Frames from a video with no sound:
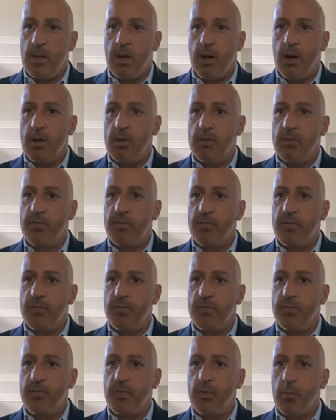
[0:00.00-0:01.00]
of
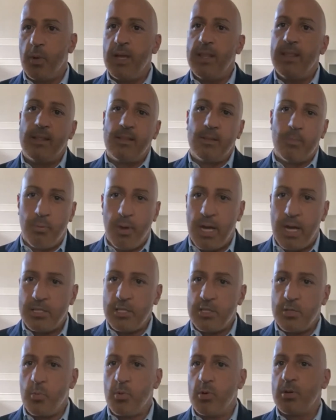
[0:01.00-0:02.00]
the way that the process
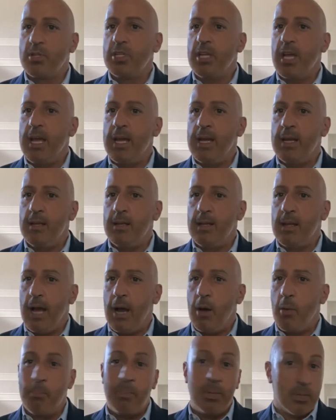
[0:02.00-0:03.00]
works and how
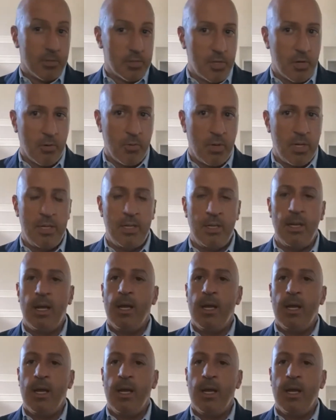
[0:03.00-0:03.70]
bills are written